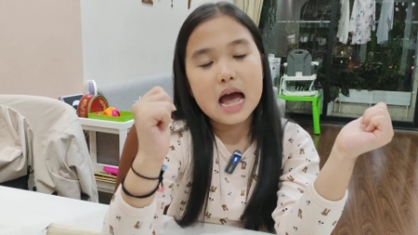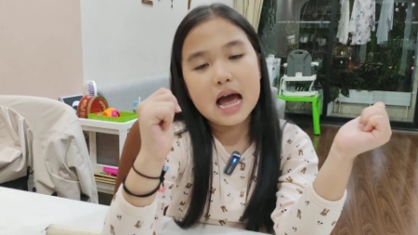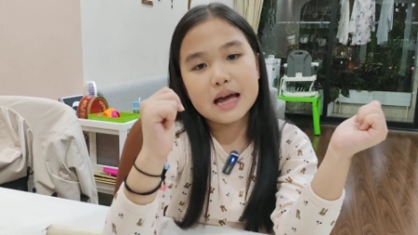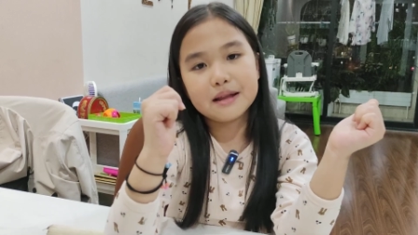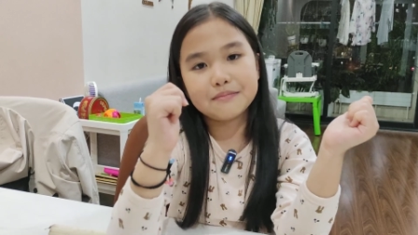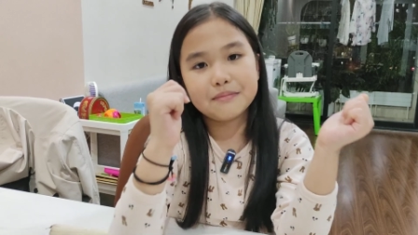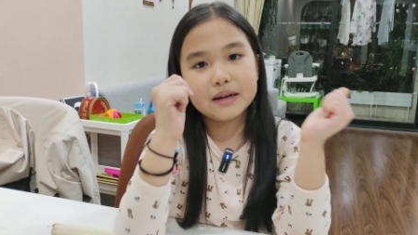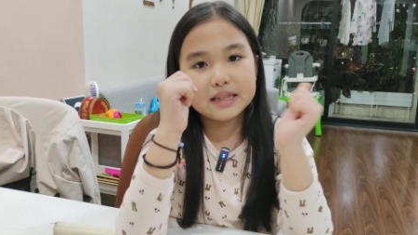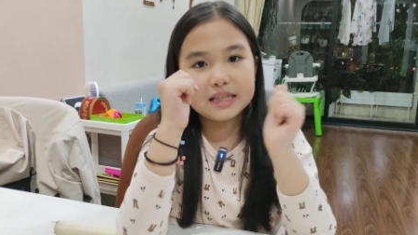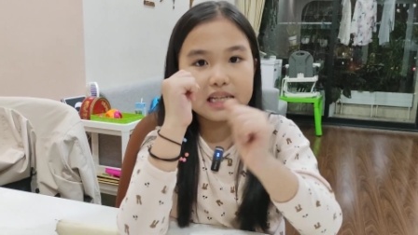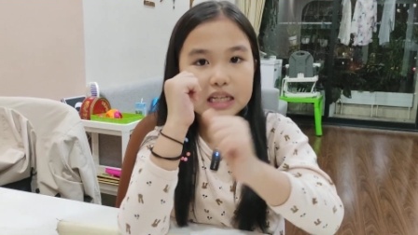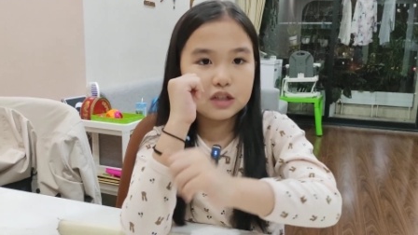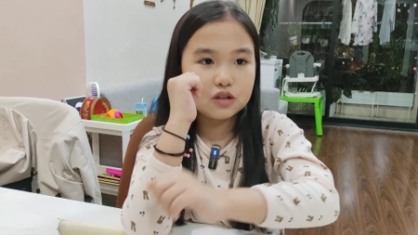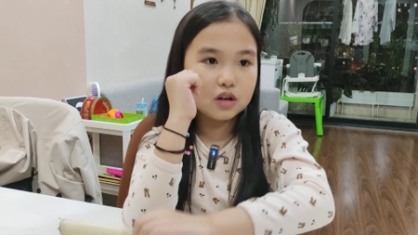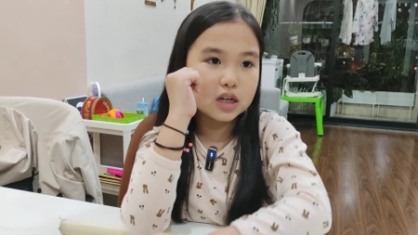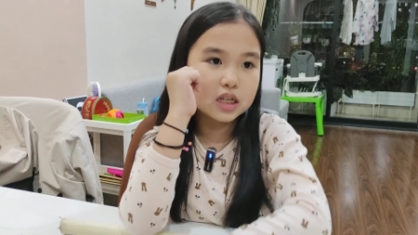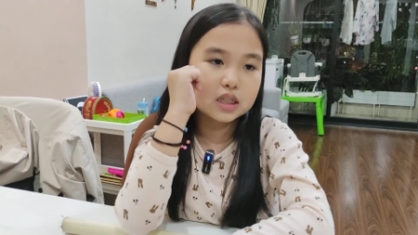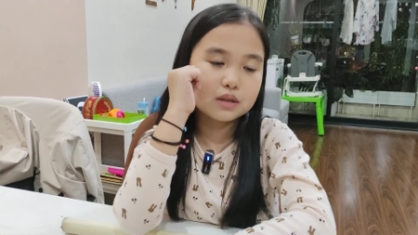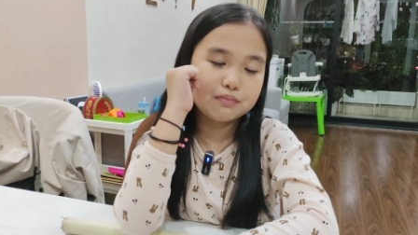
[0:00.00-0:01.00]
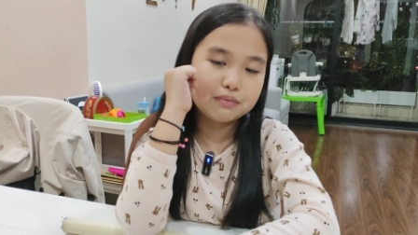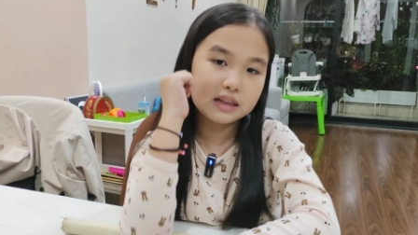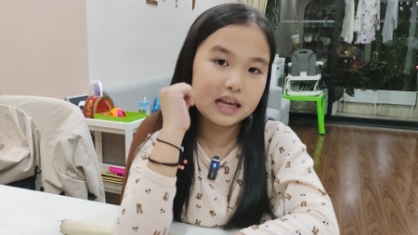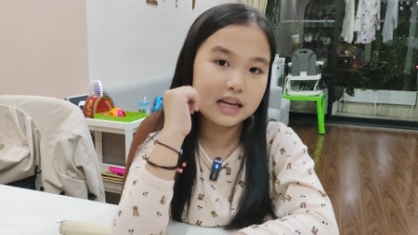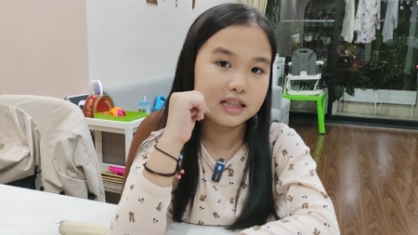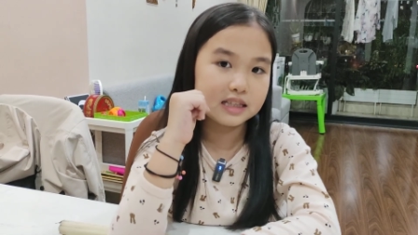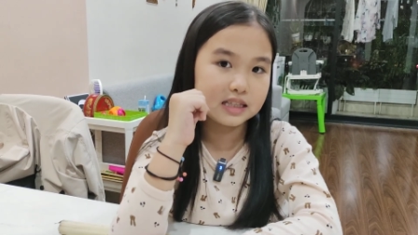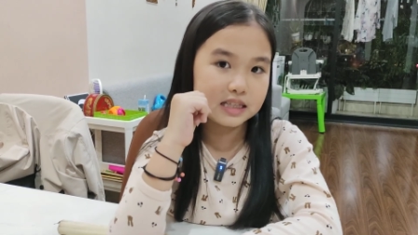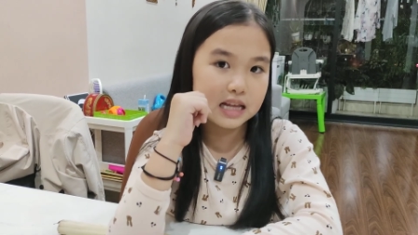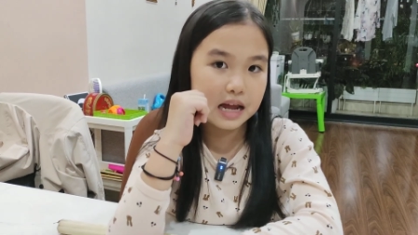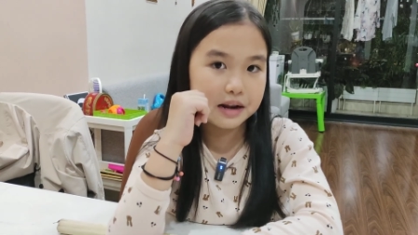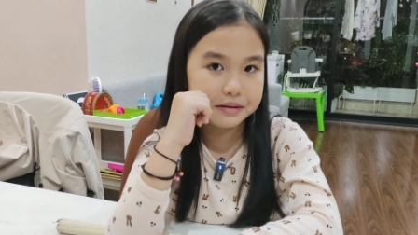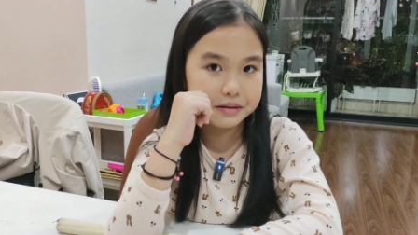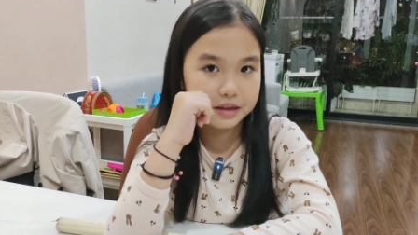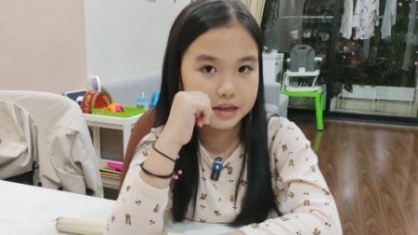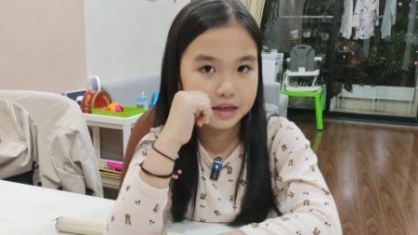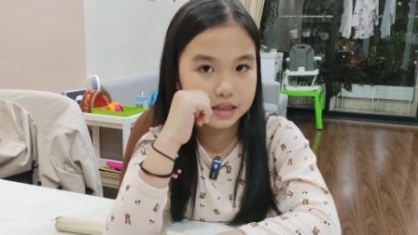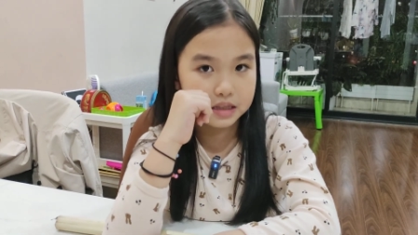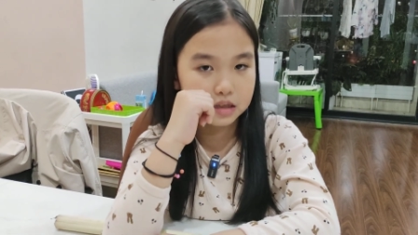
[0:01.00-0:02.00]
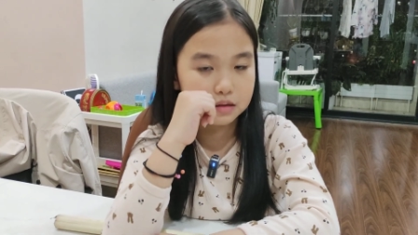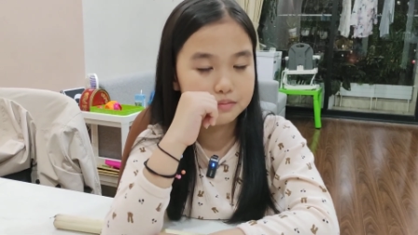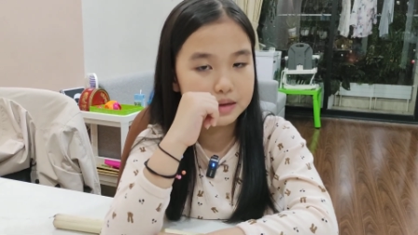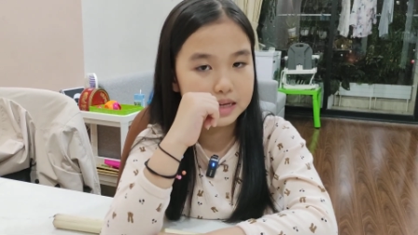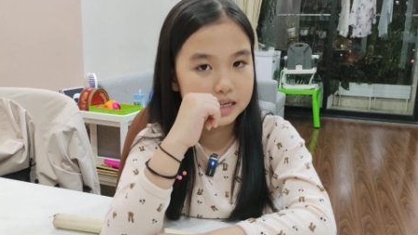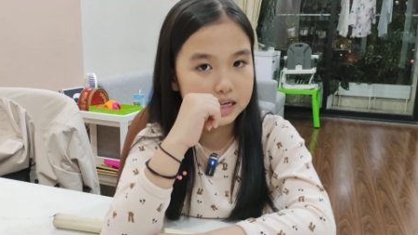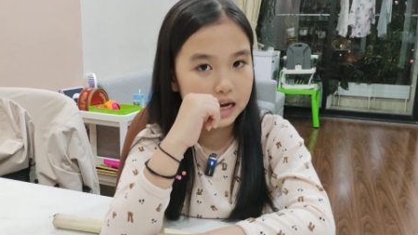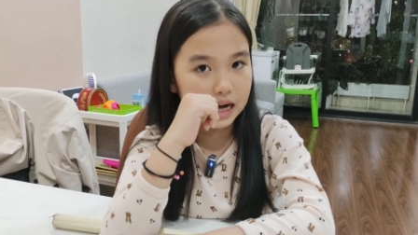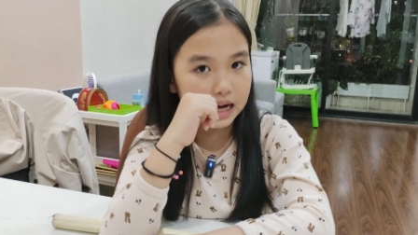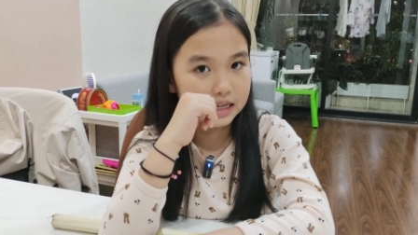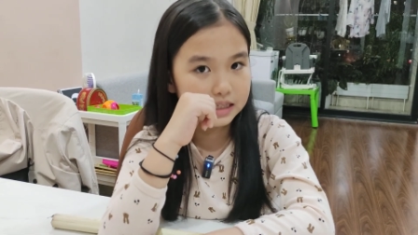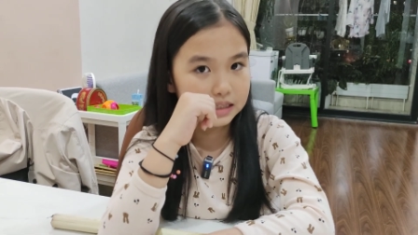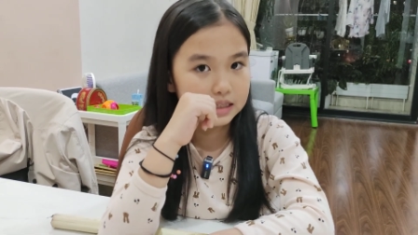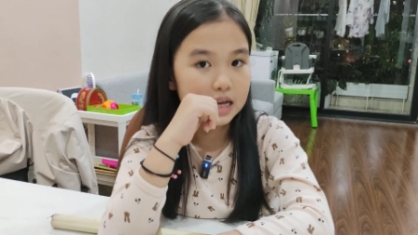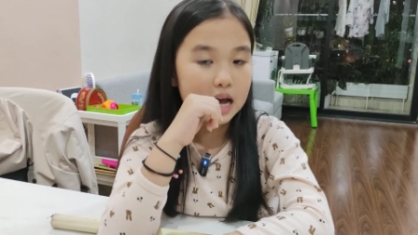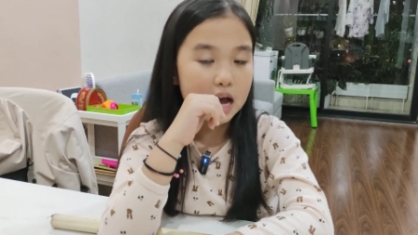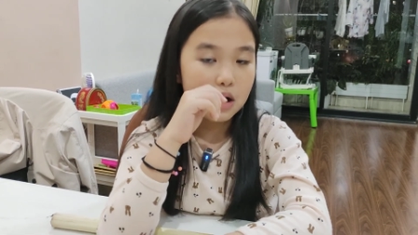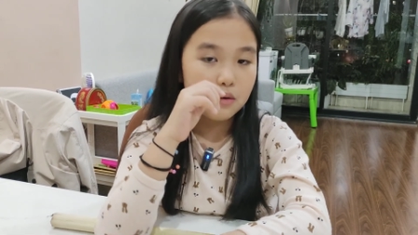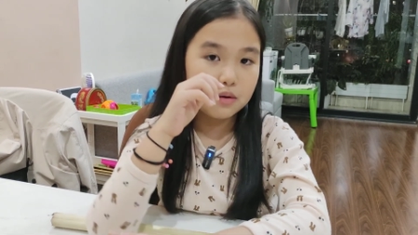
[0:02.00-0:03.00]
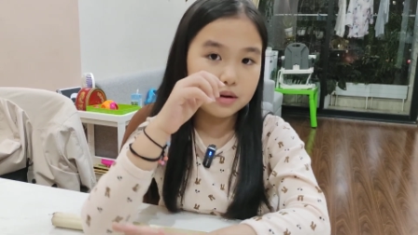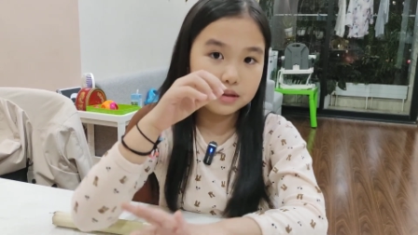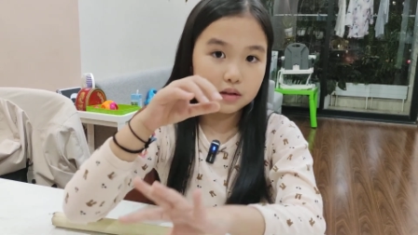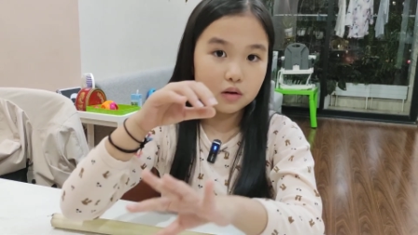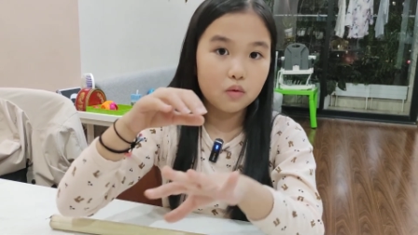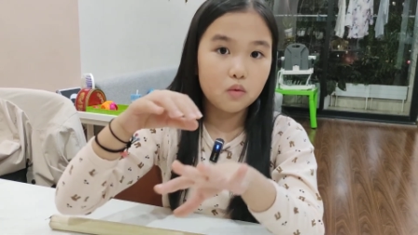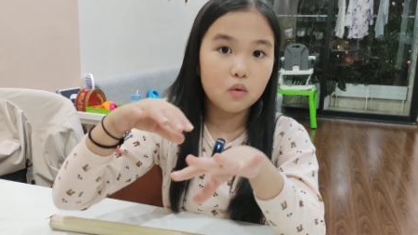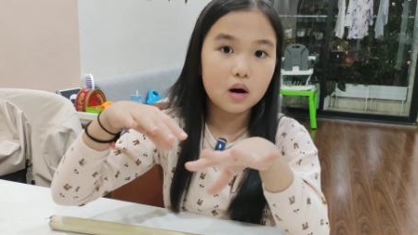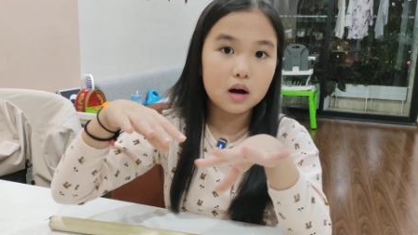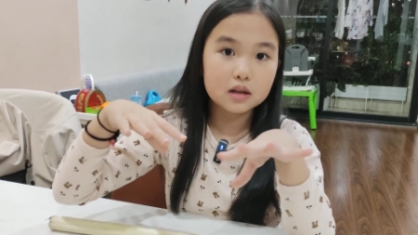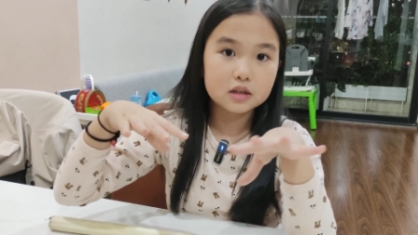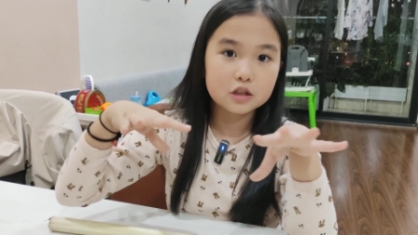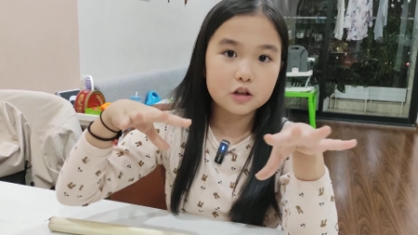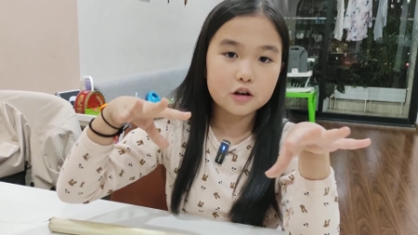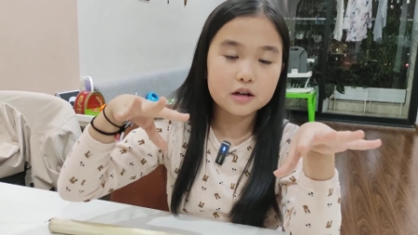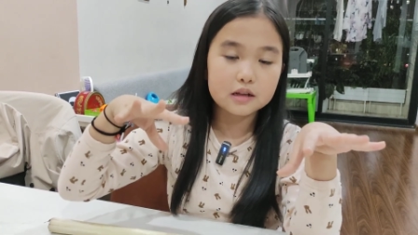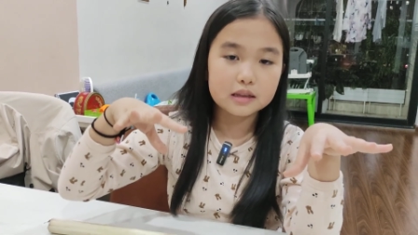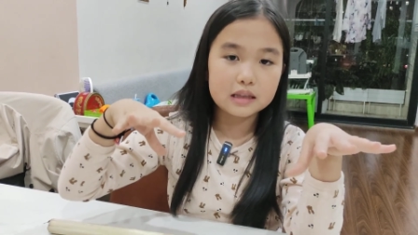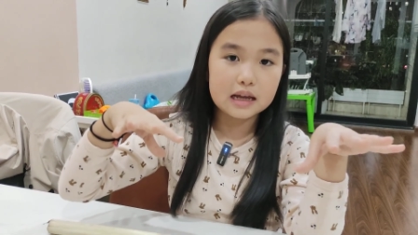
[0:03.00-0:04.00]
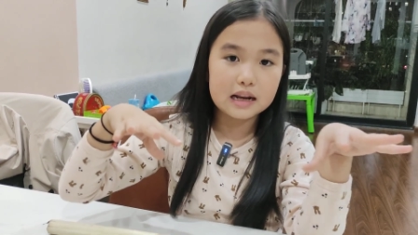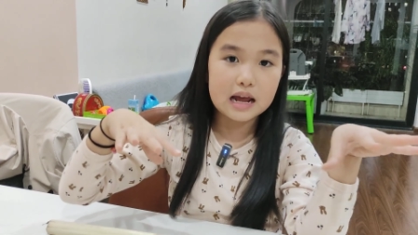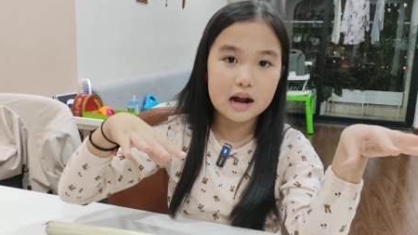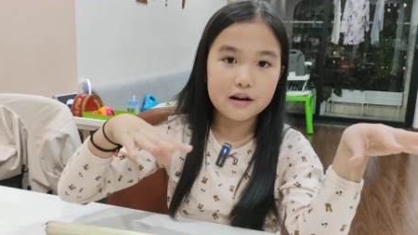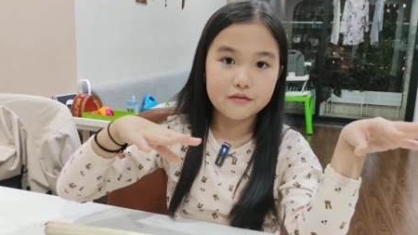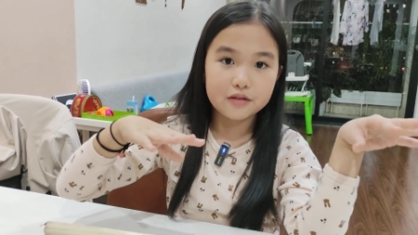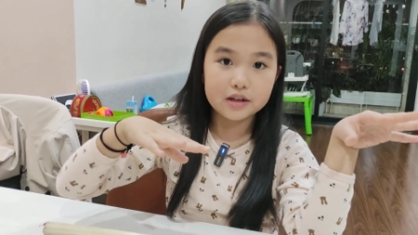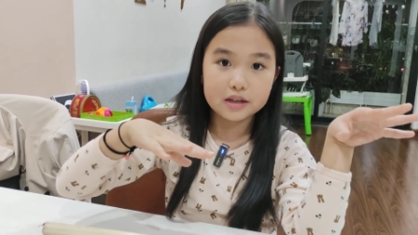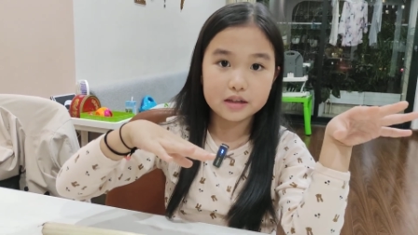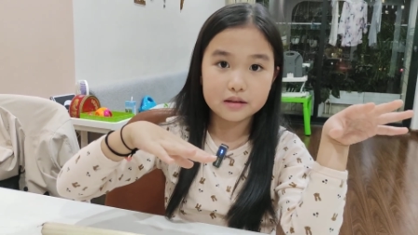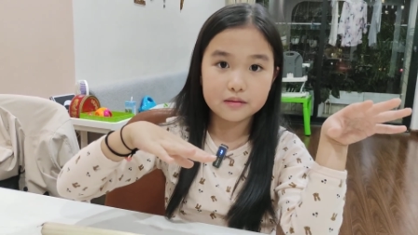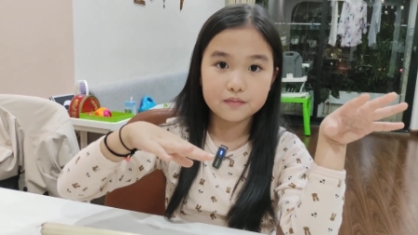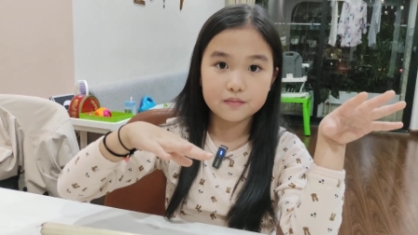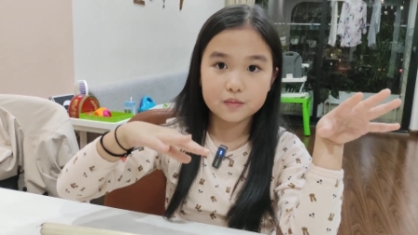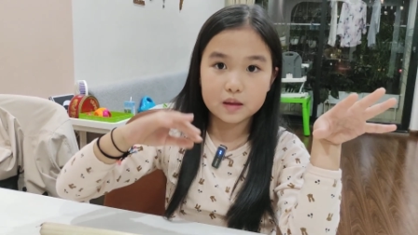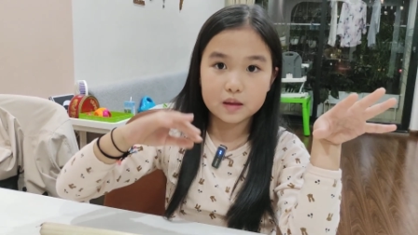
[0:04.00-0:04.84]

And my teacher explains that it's because when the water that every